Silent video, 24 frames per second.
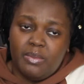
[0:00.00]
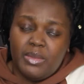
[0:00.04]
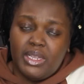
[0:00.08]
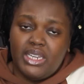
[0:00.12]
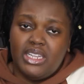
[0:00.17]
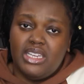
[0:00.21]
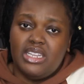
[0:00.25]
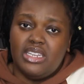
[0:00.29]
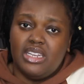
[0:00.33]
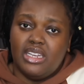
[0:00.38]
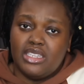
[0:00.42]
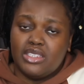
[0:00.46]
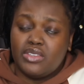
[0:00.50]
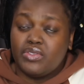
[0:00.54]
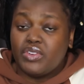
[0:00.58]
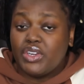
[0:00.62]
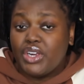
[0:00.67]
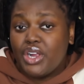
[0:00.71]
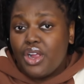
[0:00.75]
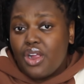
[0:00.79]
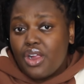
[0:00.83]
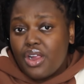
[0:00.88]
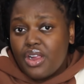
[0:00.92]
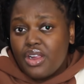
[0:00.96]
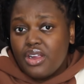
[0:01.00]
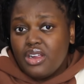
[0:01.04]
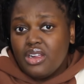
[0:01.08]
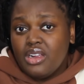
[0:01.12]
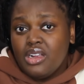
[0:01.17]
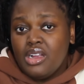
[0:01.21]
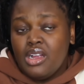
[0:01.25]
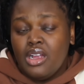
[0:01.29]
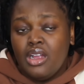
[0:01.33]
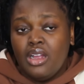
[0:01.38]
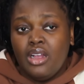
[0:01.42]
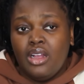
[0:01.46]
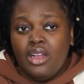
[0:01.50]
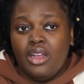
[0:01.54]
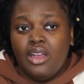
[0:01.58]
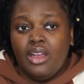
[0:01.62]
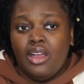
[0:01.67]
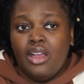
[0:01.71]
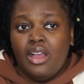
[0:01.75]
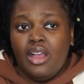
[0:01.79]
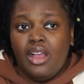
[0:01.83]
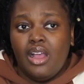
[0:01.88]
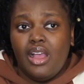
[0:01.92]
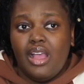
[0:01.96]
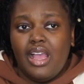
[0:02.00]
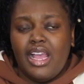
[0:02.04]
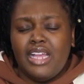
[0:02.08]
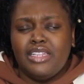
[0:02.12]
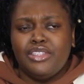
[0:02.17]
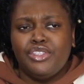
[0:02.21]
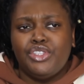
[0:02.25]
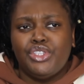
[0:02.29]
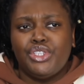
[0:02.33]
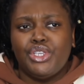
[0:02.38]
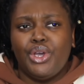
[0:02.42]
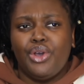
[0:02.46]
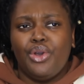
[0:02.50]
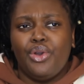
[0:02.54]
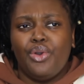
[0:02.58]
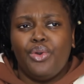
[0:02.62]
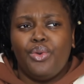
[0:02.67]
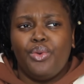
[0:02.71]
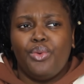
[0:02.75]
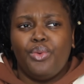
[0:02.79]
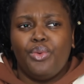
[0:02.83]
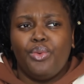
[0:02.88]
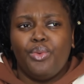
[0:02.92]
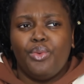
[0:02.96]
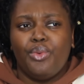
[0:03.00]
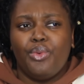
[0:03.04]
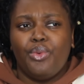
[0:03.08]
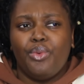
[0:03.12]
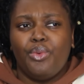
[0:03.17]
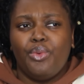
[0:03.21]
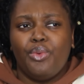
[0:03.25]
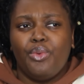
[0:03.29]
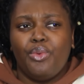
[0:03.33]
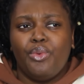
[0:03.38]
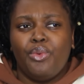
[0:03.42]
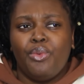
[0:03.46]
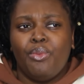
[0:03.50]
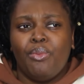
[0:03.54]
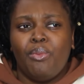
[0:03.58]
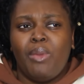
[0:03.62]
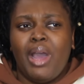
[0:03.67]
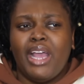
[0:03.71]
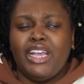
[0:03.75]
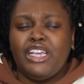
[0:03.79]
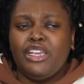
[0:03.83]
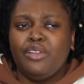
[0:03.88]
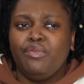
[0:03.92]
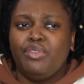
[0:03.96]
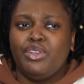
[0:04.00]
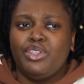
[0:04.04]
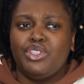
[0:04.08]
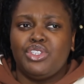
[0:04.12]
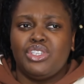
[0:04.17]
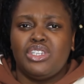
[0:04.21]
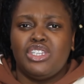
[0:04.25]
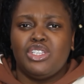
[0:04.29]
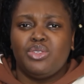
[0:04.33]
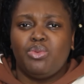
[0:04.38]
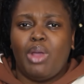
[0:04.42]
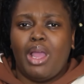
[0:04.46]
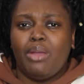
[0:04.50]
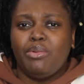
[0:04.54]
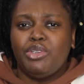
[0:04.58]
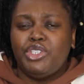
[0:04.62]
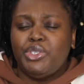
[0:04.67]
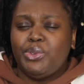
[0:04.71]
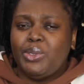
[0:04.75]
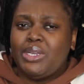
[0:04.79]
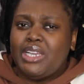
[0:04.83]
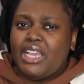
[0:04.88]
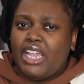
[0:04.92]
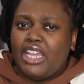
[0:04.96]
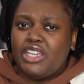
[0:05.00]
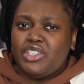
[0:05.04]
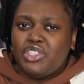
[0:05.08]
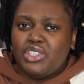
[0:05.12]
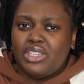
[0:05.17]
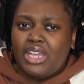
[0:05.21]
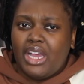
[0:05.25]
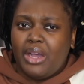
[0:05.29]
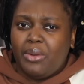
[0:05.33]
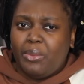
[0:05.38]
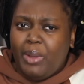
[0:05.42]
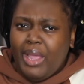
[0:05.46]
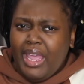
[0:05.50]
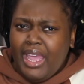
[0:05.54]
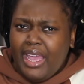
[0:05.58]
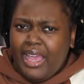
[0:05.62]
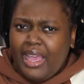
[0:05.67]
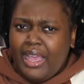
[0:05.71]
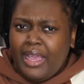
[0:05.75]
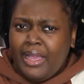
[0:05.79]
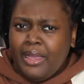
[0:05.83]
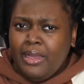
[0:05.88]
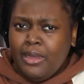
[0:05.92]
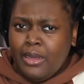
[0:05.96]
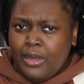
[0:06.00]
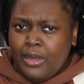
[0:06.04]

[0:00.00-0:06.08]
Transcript: than he does for her. And so my confusion is, why would you engage in that way,